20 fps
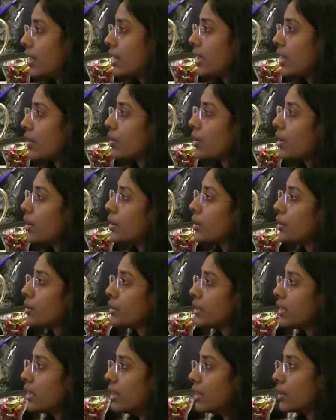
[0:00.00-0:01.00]
now
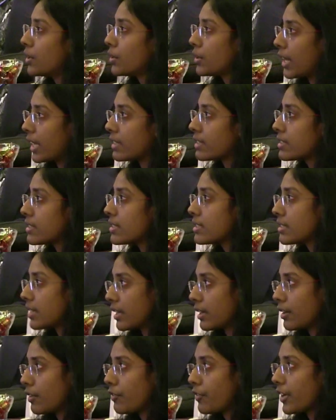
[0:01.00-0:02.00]
to test the
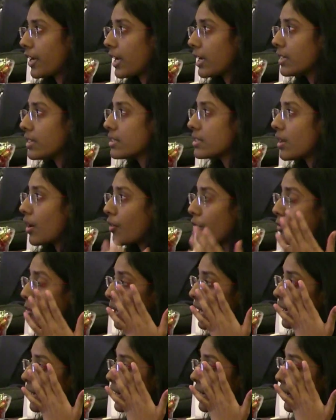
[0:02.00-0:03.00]
significance of
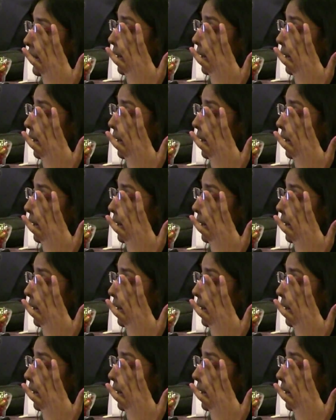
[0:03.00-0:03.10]
my